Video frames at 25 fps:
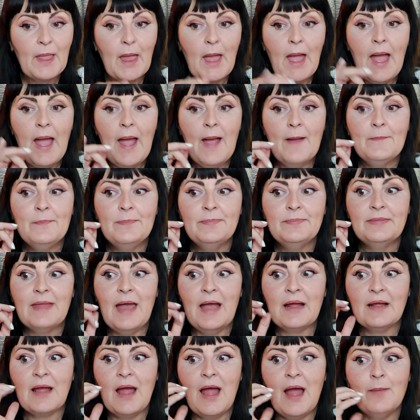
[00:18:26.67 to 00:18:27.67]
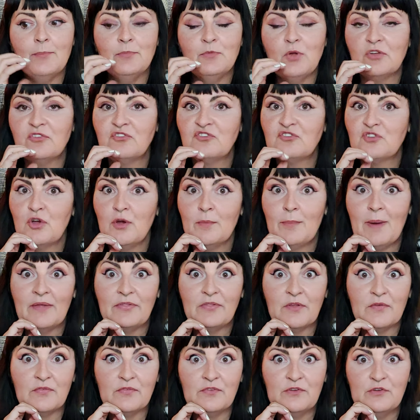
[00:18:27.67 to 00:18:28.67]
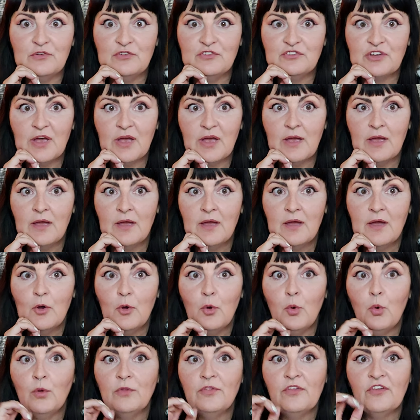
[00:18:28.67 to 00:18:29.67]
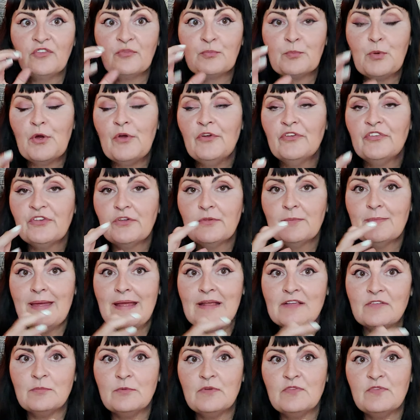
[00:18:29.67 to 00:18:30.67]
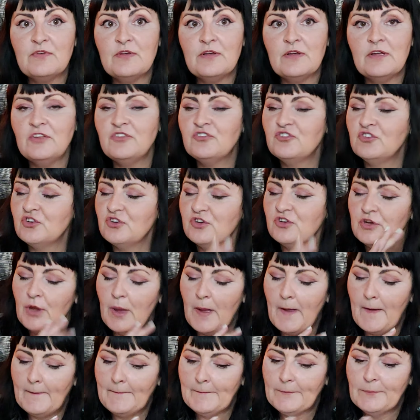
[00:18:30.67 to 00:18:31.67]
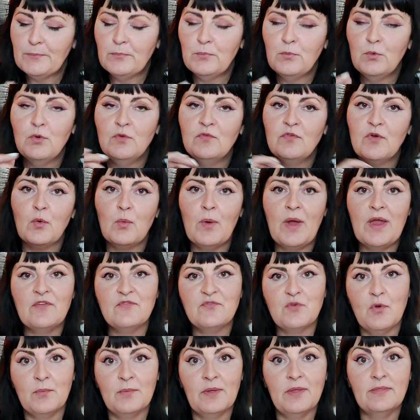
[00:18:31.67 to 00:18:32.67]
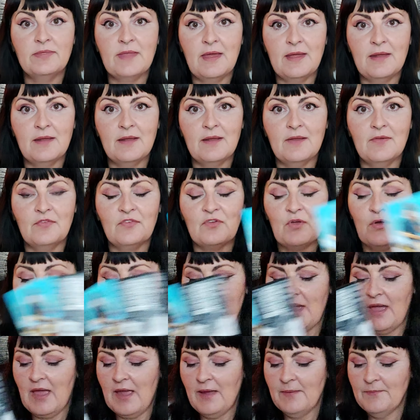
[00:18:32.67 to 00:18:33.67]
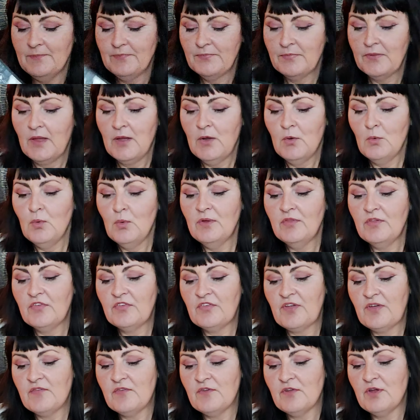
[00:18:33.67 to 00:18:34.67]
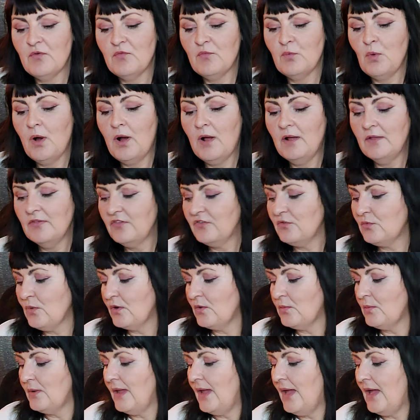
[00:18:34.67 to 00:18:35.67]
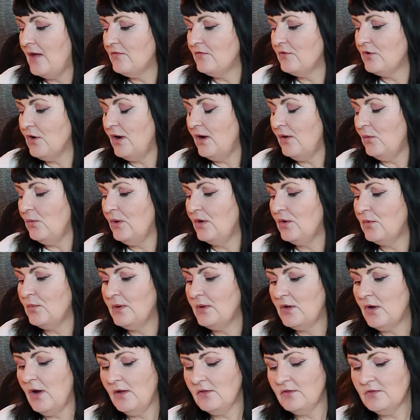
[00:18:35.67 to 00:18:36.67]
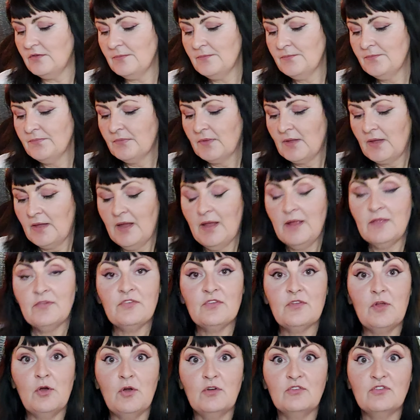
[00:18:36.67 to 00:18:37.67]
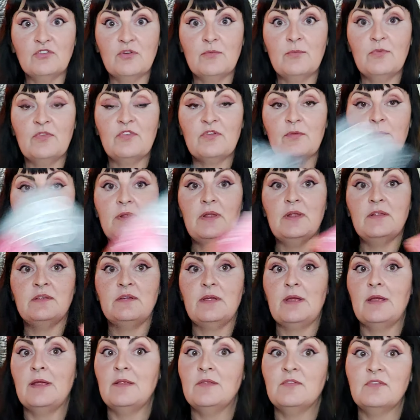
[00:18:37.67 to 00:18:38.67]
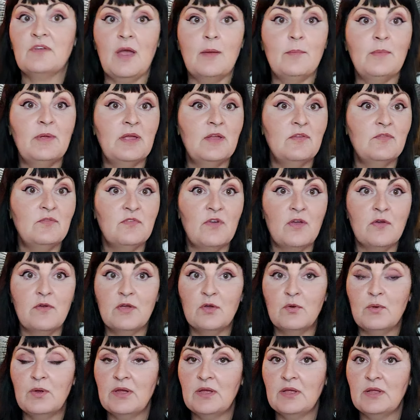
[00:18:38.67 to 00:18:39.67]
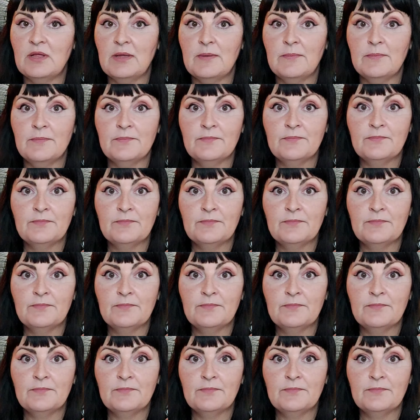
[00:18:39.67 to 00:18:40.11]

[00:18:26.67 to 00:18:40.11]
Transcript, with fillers: um, like I'm not sure about the future, or this person makes me feel insecure, move away from that, that is, okay? With the Seven of Wands, what do we have got? What do we got? It's long-term stability. It's coming in very quickly.